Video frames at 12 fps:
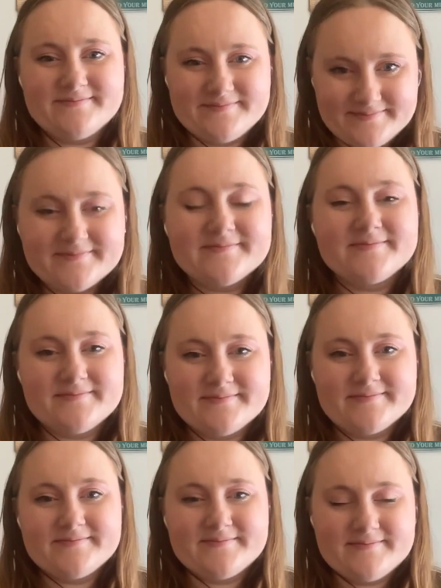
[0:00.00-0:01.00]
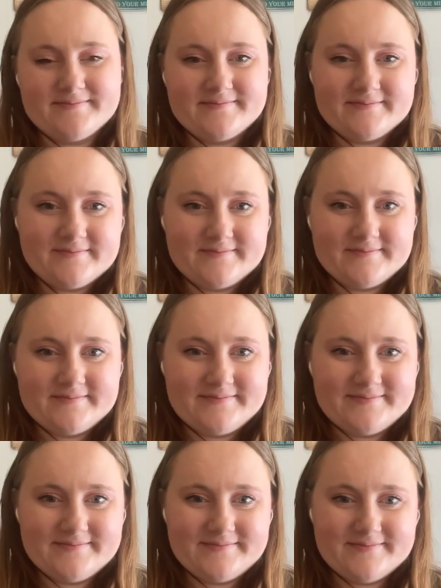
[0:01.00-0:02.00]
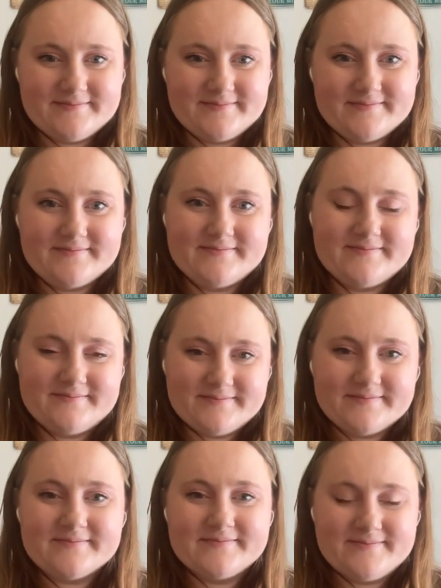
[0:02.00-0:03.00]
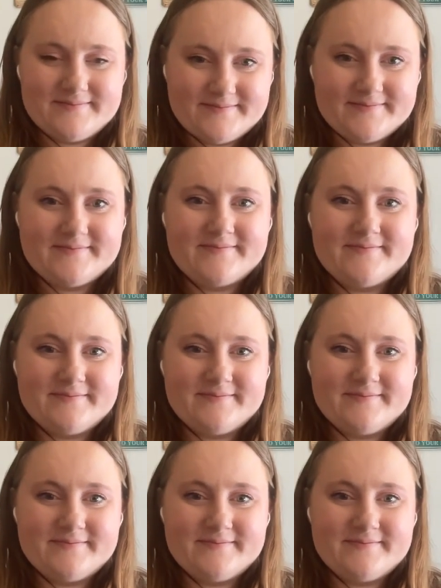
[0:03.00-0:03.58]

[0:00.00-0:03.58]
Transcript: No words are spoken by the person on screen.